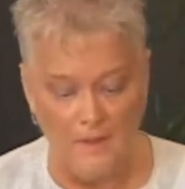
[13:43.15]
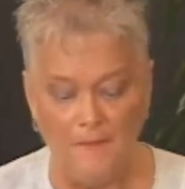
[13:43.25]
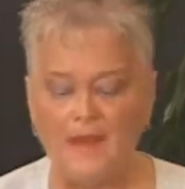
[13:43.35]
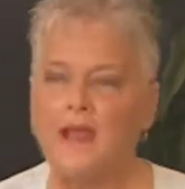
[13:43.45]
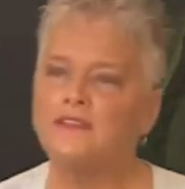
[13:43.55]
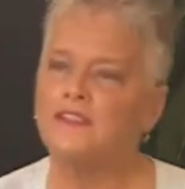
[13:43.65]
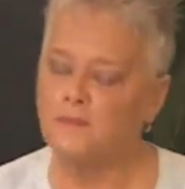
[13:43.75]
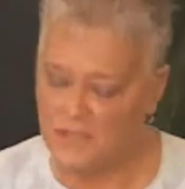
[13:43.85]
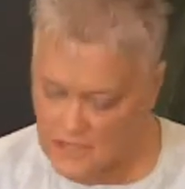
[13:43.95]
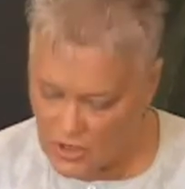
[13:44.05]
Because the
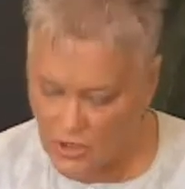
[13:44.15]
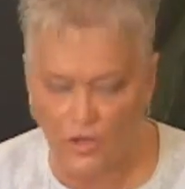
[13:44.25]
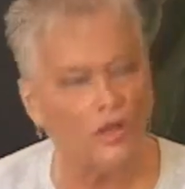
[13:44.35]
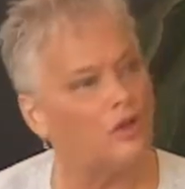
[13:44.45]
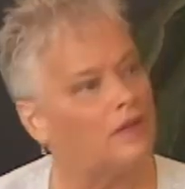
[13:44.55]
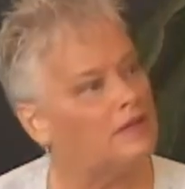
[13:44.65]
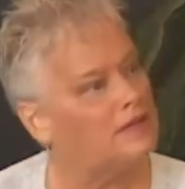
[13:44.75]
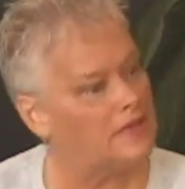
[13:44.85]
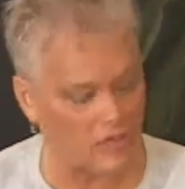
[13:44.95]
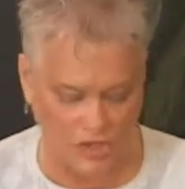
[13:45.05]
material
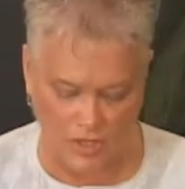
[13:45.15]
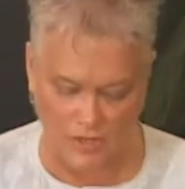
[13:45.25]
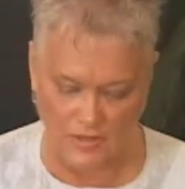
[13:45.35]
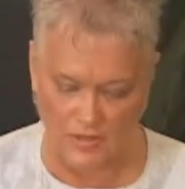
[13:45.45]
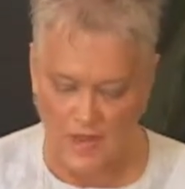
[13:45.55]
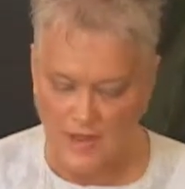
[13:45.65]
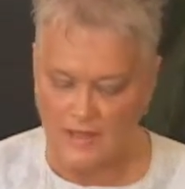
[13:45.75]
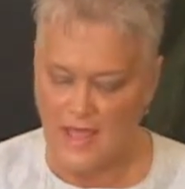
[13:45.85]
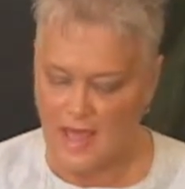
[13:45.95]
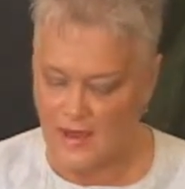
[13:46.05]
conditions
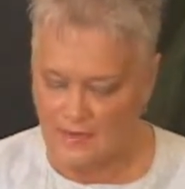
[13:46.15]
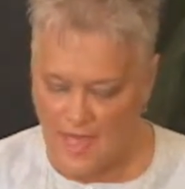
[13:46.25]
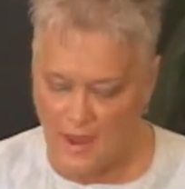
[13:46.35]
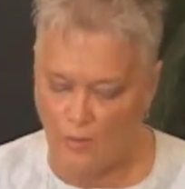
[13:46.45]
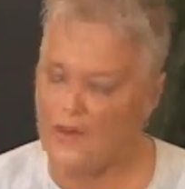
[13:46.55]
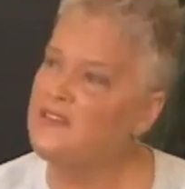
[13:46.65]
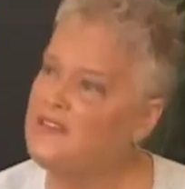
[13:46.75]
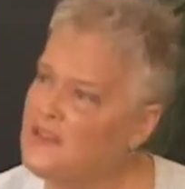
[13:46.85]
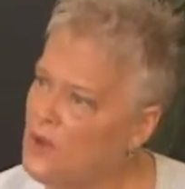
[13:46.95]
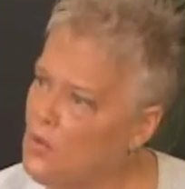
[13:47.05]
that we
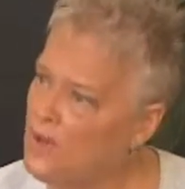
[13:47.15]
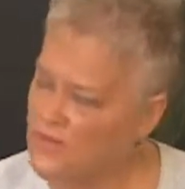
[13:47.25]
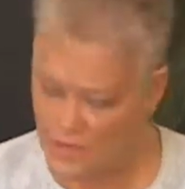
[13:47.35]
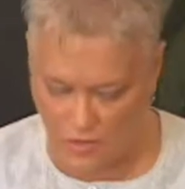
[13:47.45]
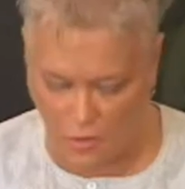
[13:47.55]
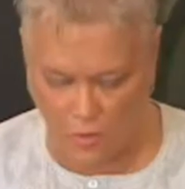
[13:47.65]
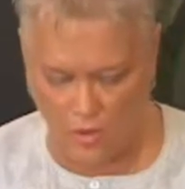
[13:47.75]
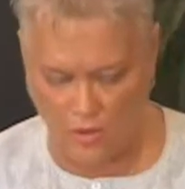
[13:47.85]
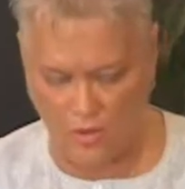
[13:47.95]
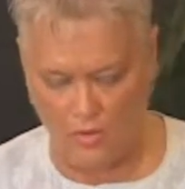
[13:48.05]
deal with in the
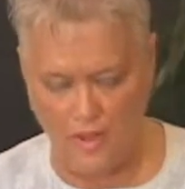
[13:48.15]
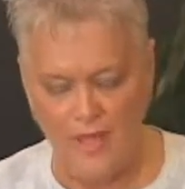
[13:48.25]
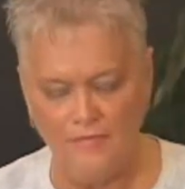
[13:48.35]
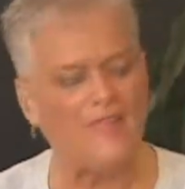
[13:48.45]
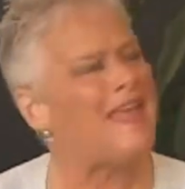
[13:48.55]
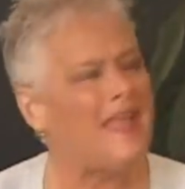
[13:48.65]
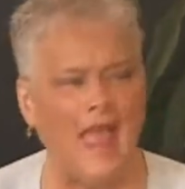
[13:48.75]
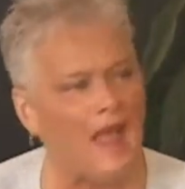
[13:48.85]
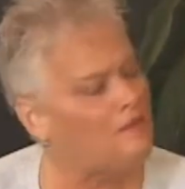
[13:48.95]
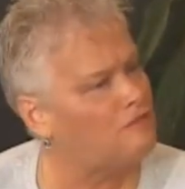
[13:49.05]
world, they
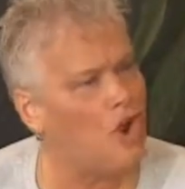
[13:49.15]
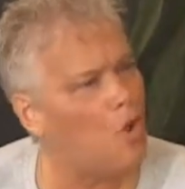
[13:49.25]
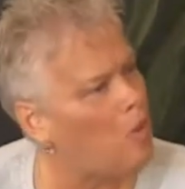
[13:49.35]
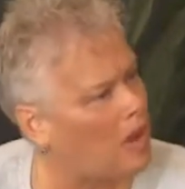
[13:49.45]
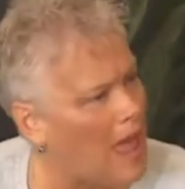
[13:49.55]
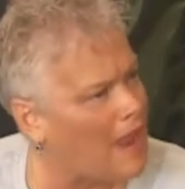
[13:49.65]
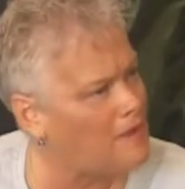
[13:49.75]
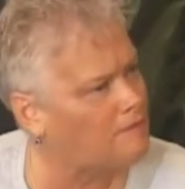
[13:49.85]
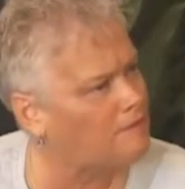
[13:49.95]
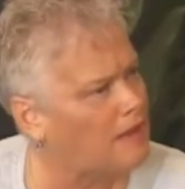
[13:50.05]
have no
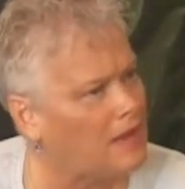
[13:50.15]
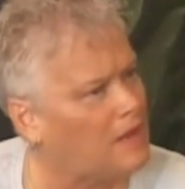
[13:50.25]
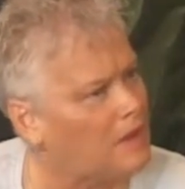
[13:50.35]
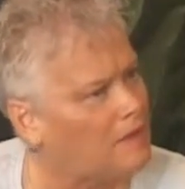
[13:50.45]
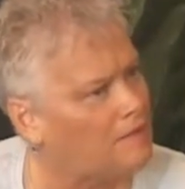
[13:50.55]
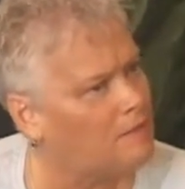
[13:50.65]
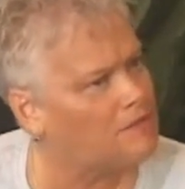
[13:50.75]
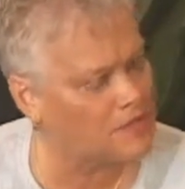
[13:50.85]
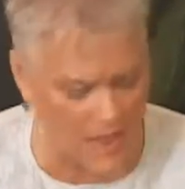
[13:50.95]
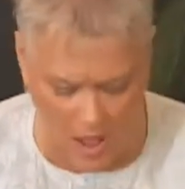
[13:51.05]
life in and of
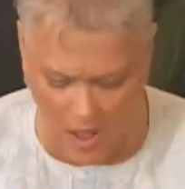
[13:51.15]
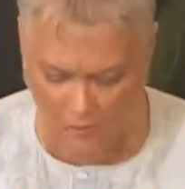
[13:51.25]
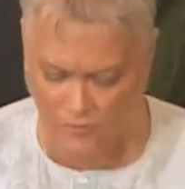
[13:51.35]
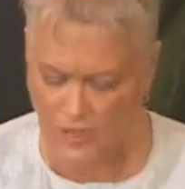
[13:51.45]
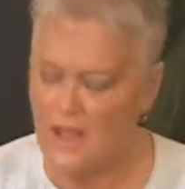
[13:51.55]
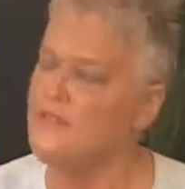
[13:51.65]
themselves.